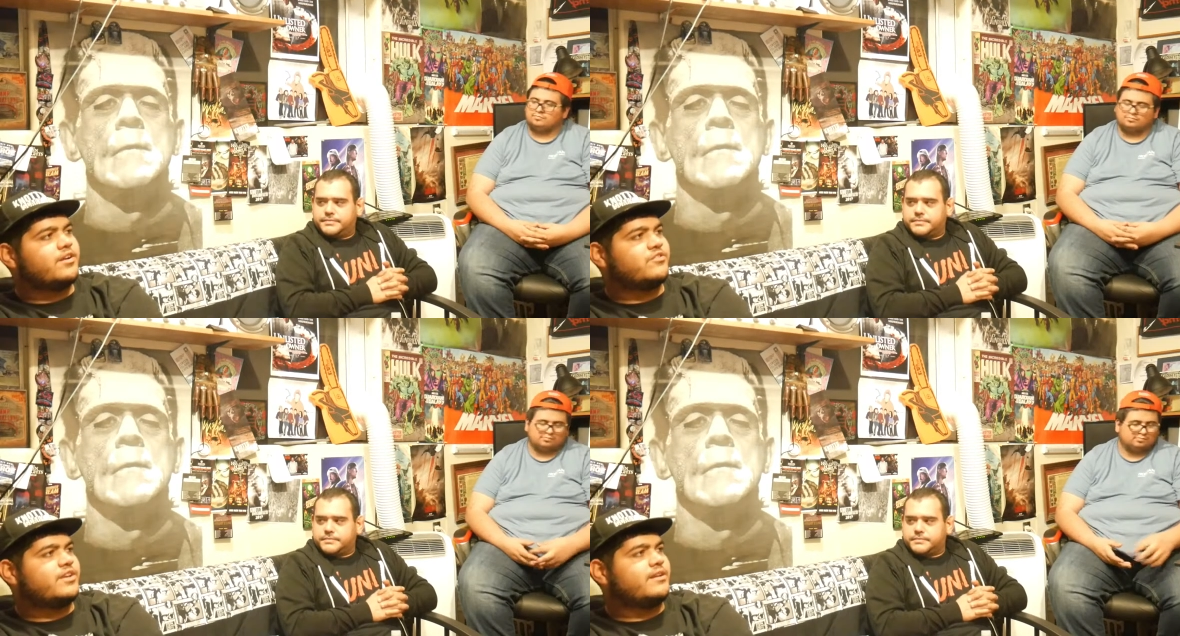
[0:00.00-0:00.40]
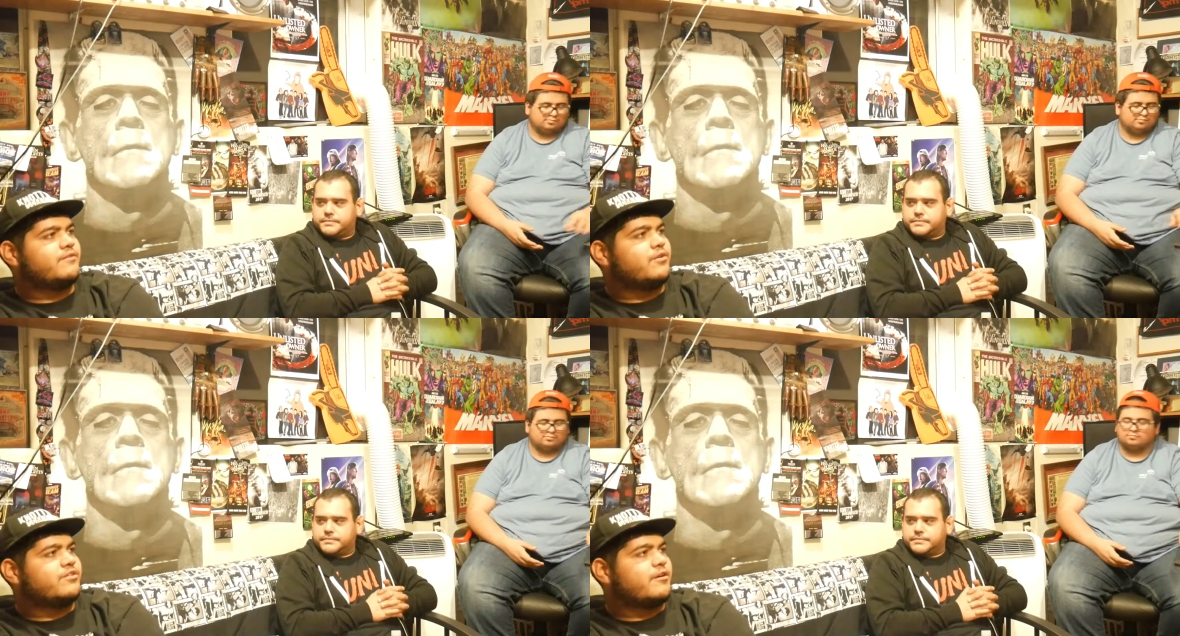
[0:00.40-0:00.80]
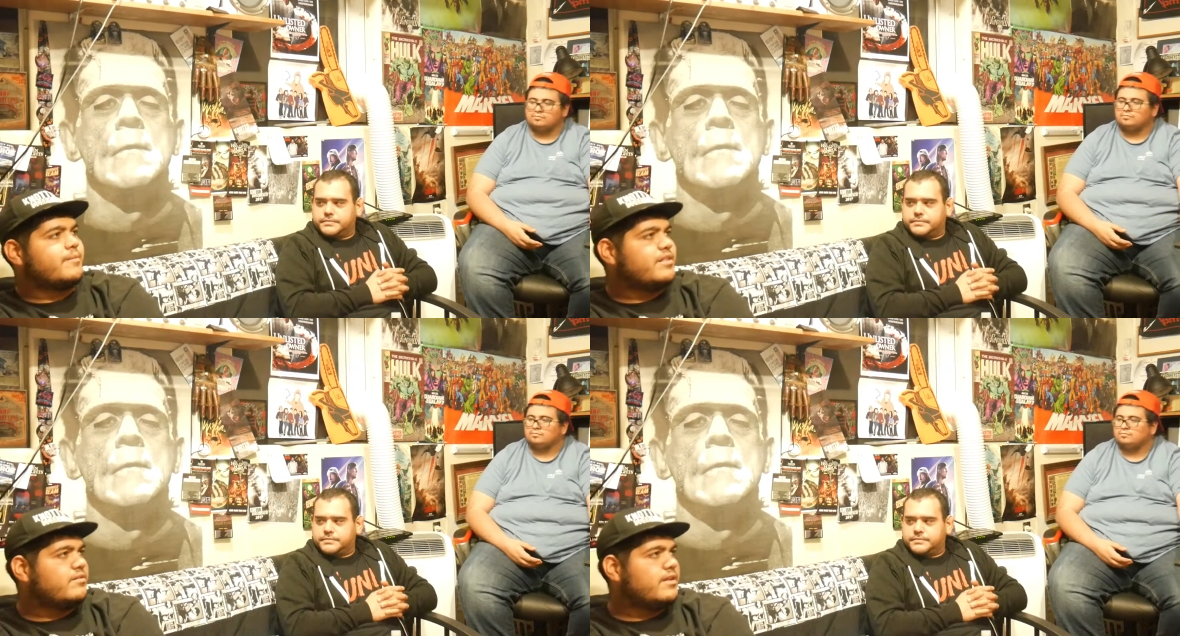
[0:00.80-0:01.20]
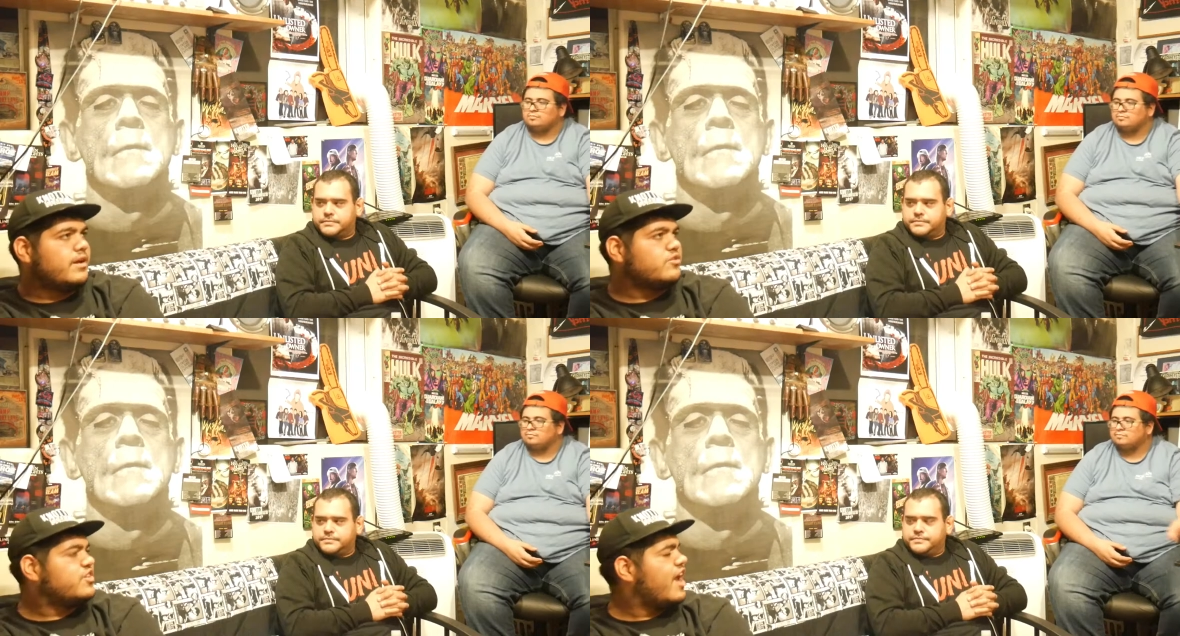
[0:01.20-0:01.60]
Speaker 1: you're seeing, of course, everybody you
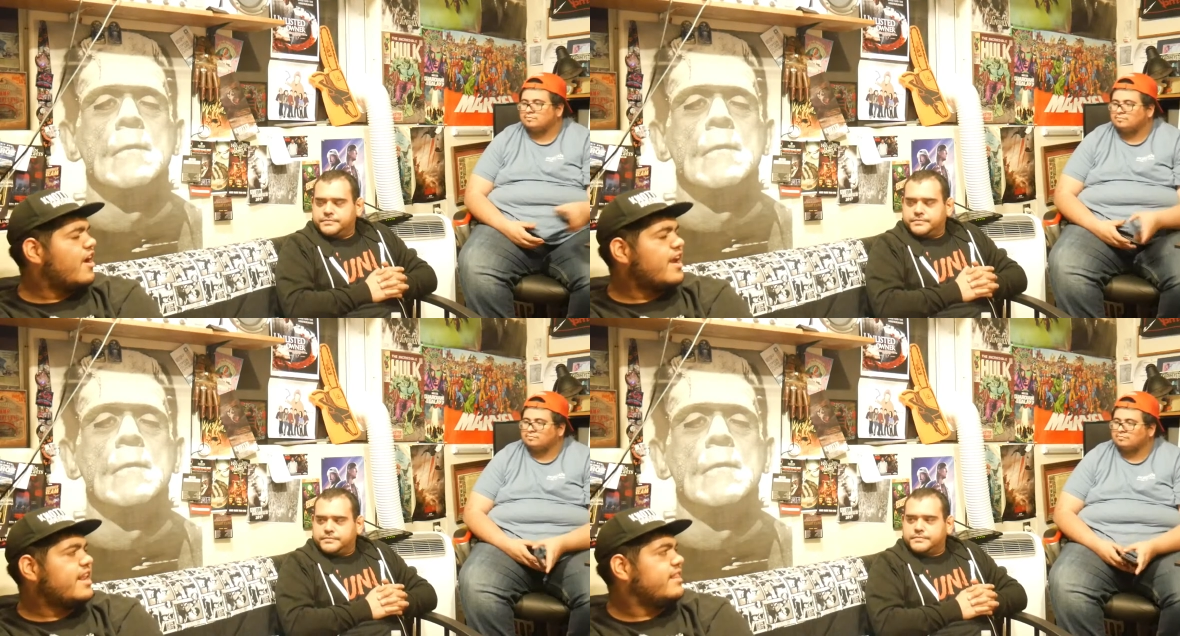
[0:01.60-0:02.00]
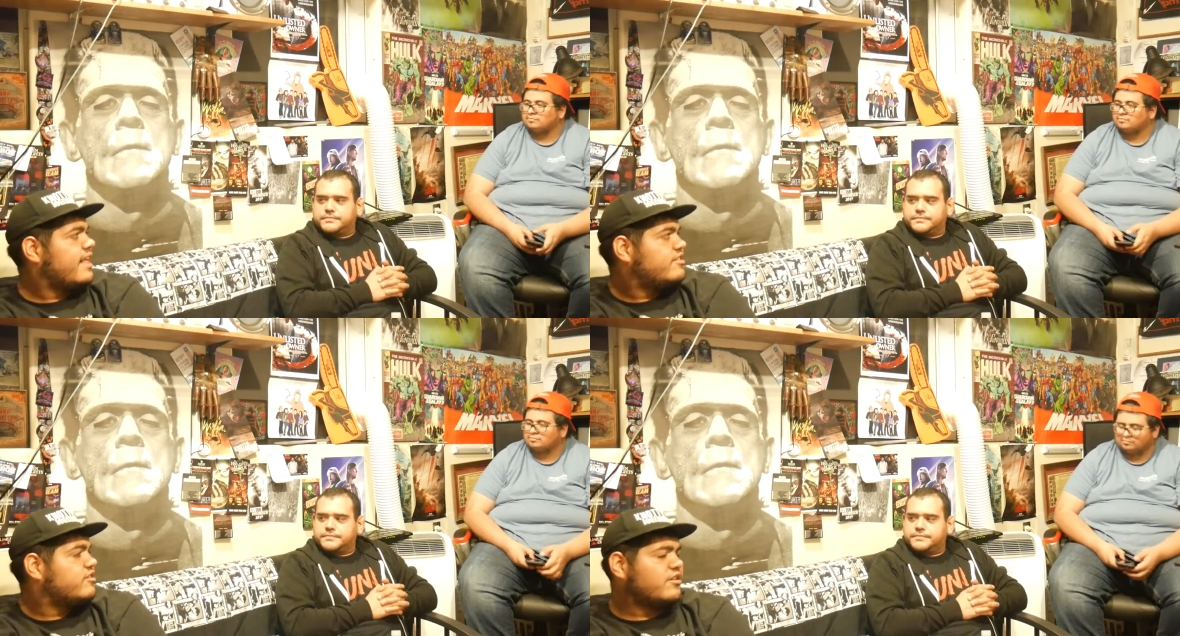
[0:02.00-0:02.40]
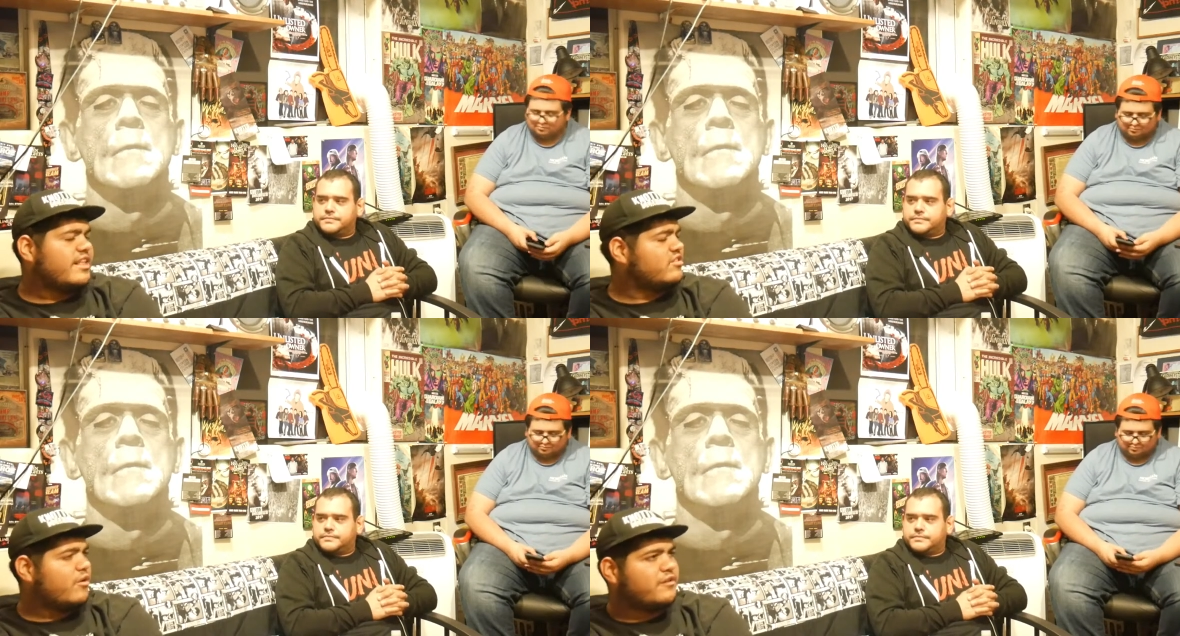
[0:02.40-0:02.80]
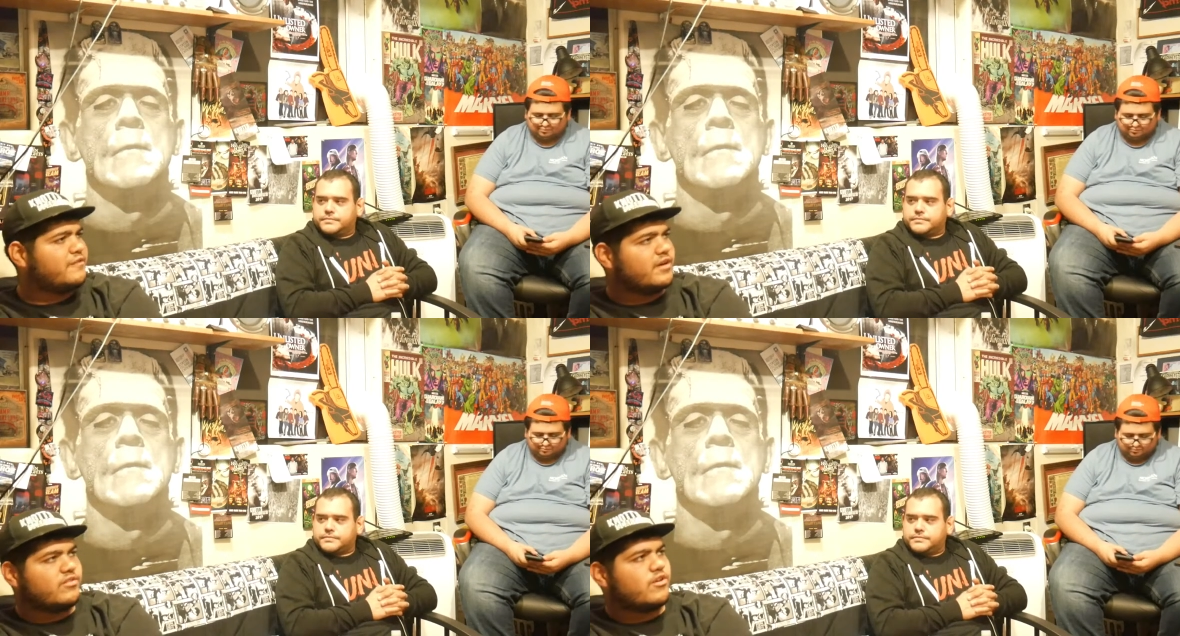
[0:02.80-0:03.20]
know scaring, and mm-hmm. that's so that's always
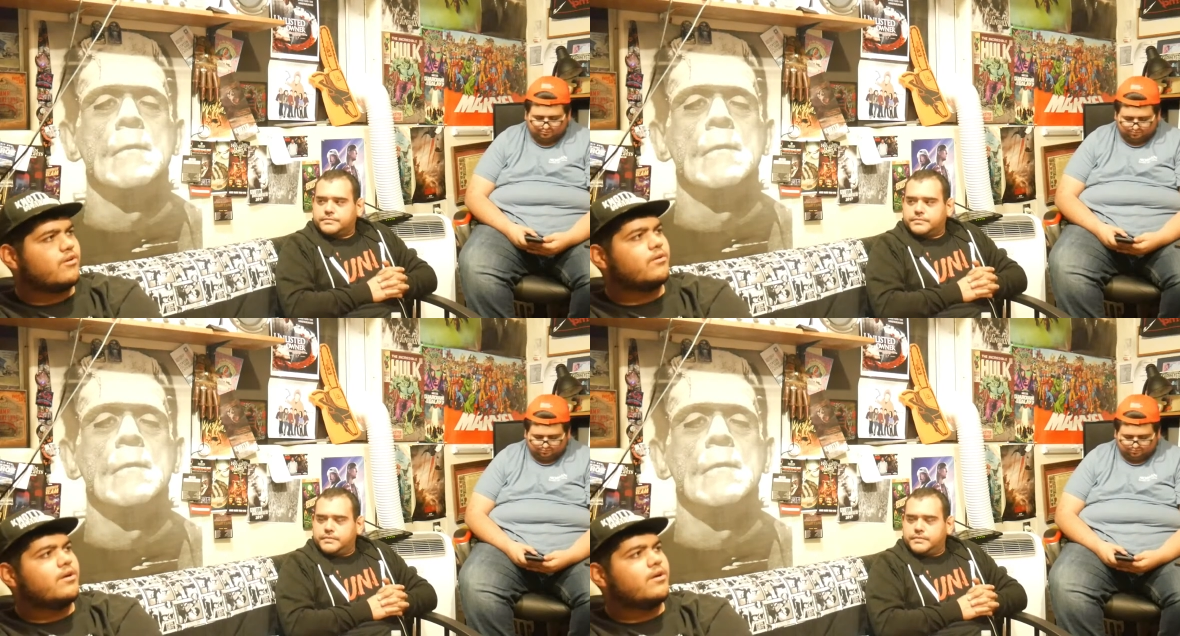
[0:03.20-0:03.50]
fun too.